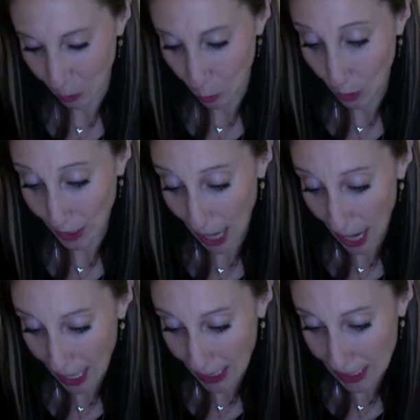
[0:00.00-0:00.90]
When
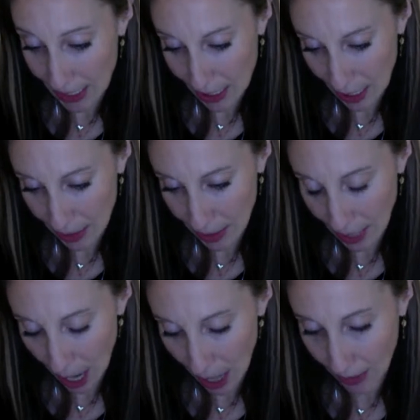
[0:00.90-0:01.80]
I ascended
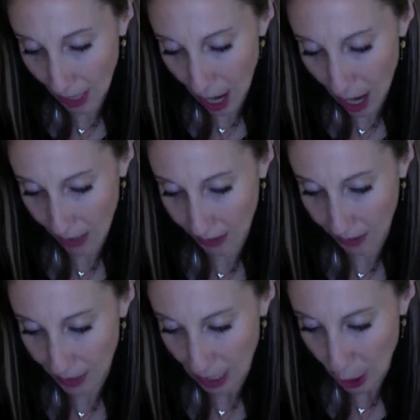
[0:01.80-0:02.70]
on high
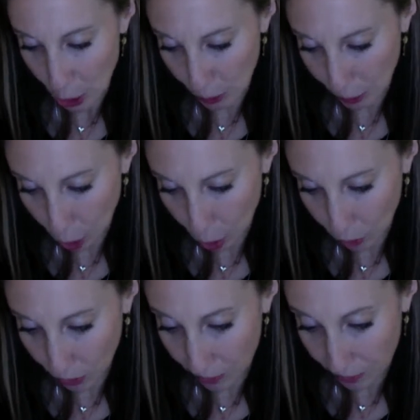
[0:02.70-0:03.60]
to
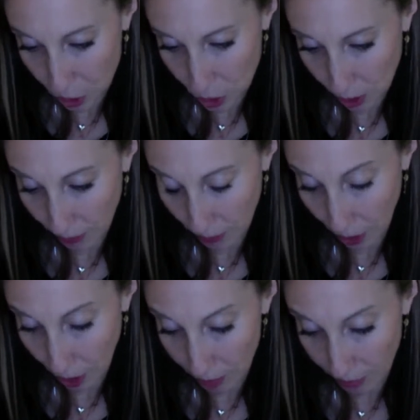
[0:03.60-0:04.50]
behold the vision of the
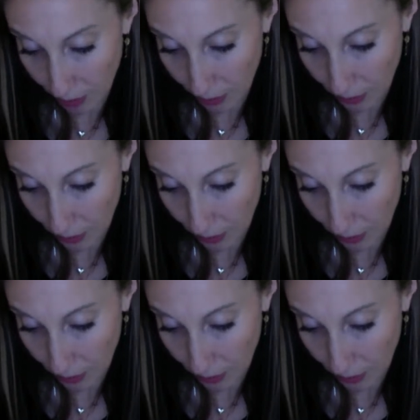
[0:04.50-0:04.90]
Merkava